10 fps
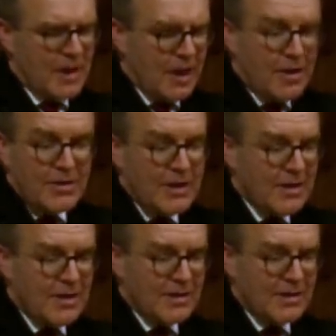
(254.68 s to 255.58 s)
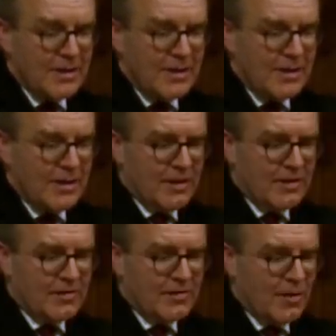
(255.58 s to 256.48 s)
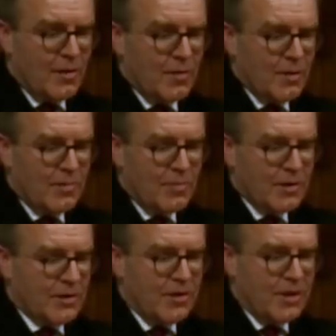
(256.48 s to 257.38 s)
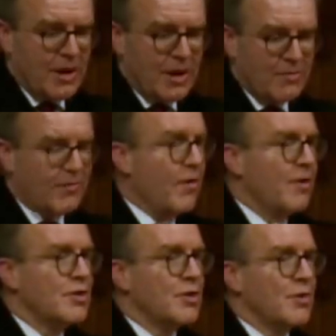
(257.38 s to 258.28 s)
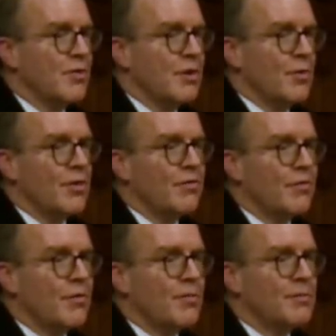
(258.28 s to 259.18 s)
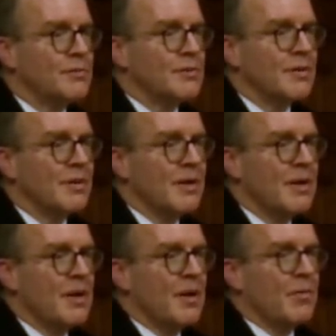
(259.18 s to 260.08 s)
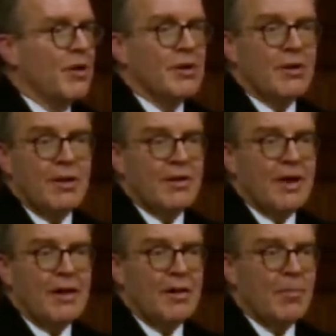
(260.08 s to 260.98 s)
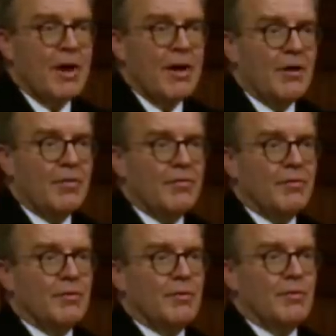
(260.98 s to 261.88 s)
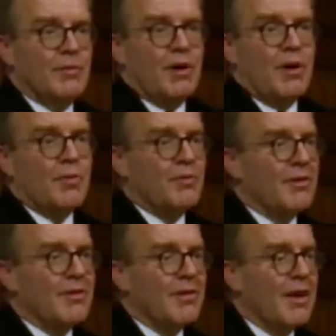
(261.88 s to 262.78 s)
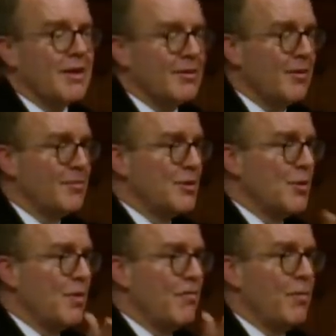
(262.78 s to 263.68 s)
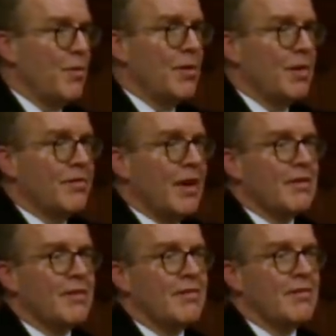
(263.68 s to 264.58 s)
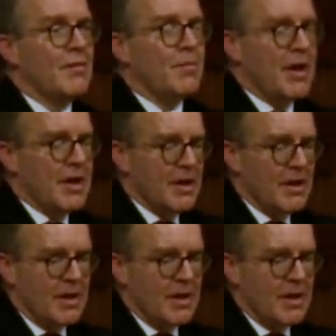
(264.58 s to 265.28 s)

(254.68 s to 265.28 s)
And I did it uh, to start with by cutting out refined sugar in all its forms, by cutting down the amount of carbs I take. I'm sure everyone has had this debate.